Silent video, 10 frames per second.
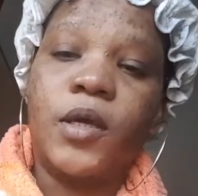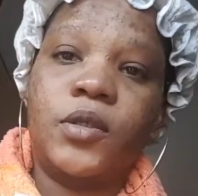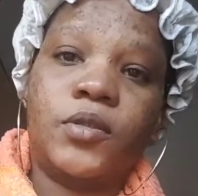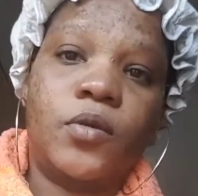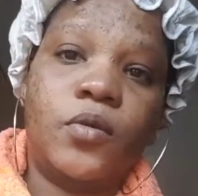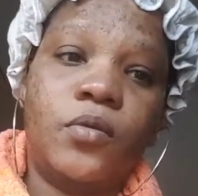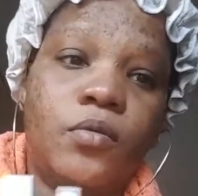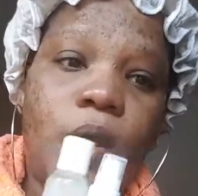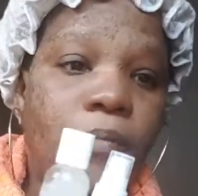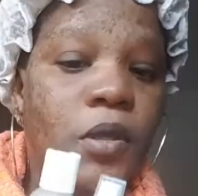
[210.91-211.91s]

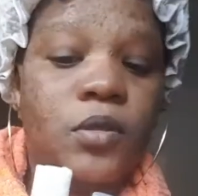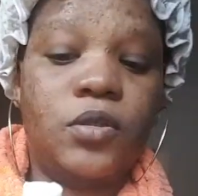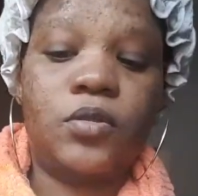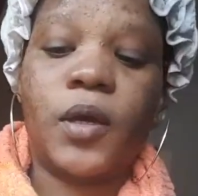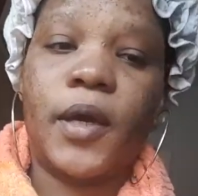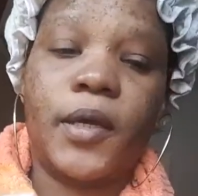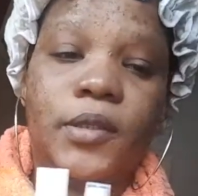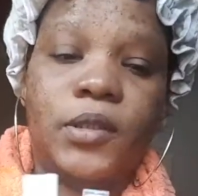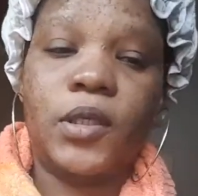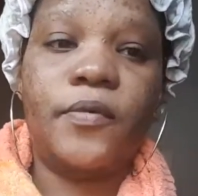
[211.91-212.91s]
So I'm gonna try
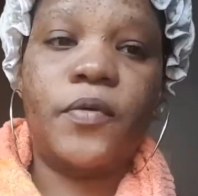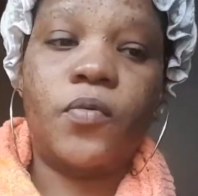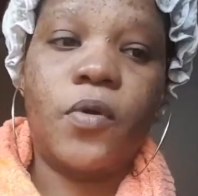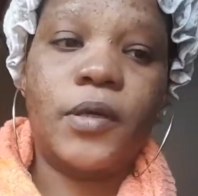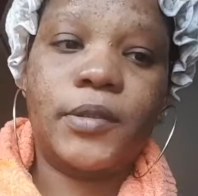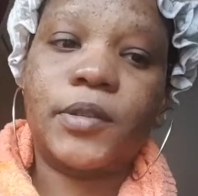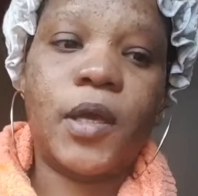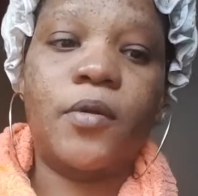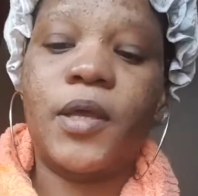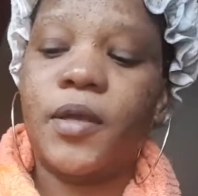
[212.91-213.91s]
it, and if it works
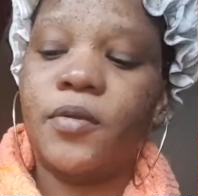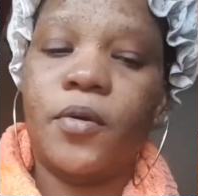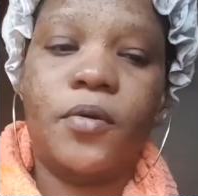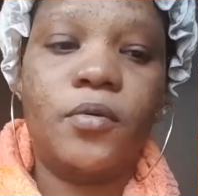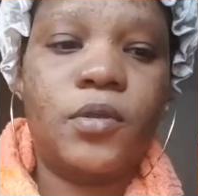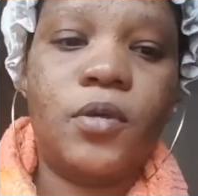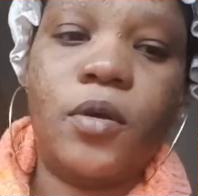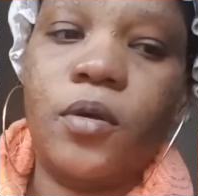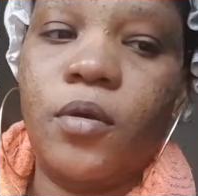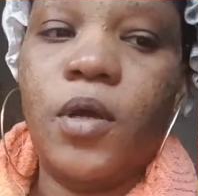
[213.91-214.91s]
I'll let you know.
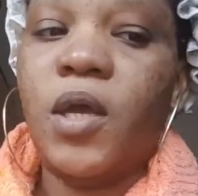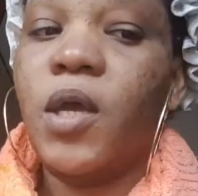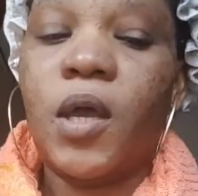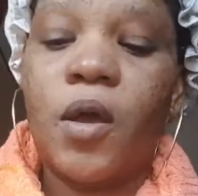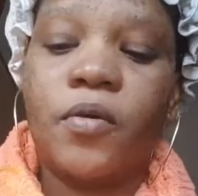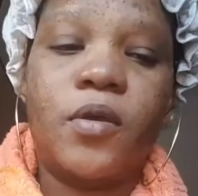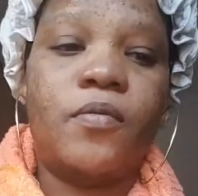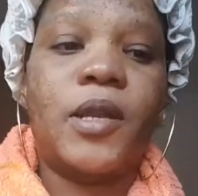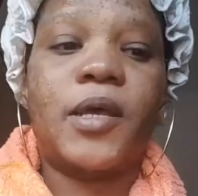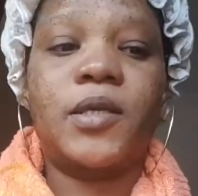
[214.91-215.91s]
So I'll give
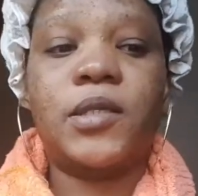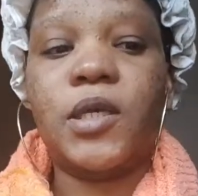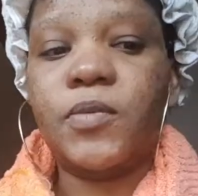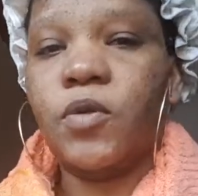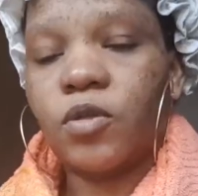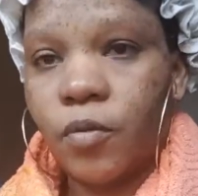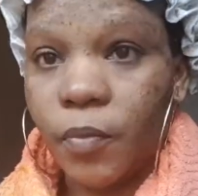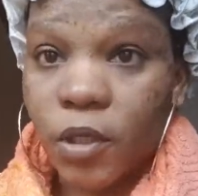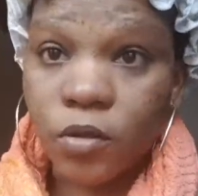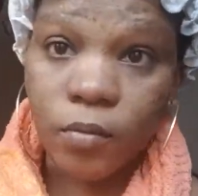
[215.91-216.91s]
you like a 6-month
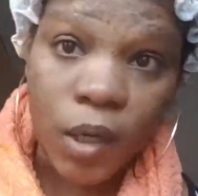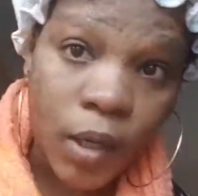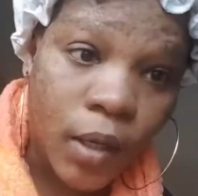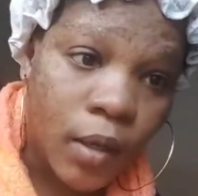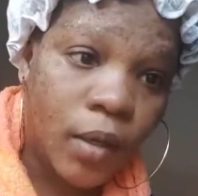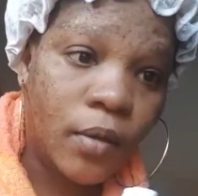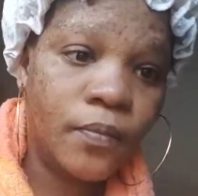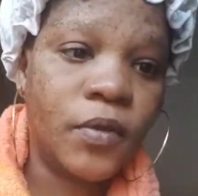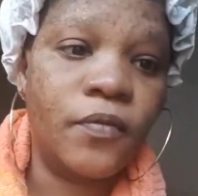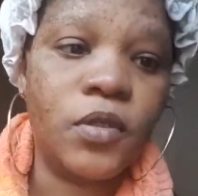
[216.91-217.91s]
update on my hair
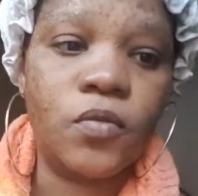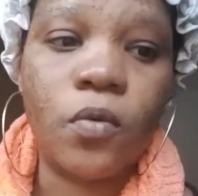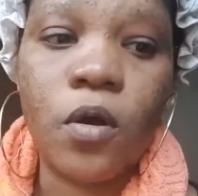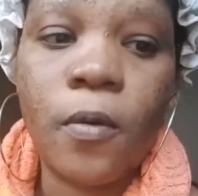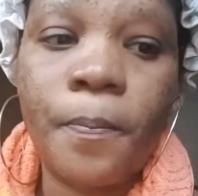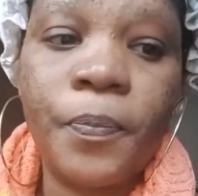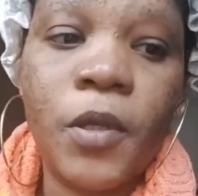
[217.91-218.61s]
if it's work.